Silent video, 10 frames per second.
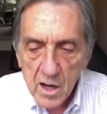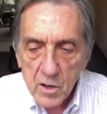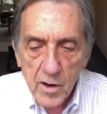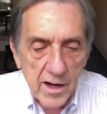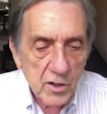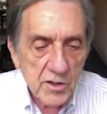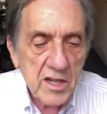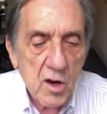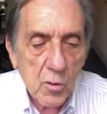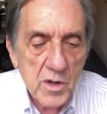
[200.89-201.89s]
Her El
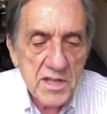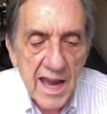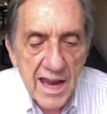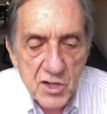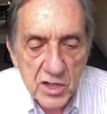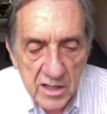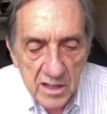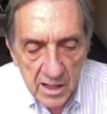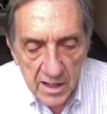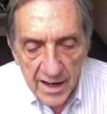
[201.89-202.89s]
Nino restaging
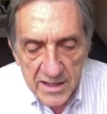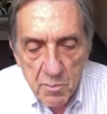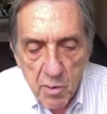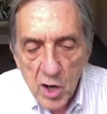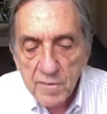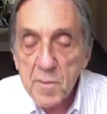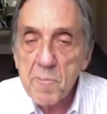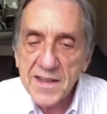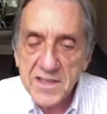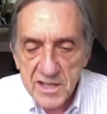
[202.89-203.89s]
as part of the
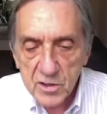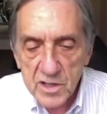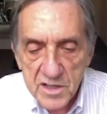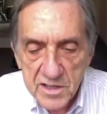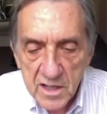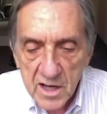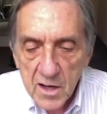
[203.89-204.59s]
Met series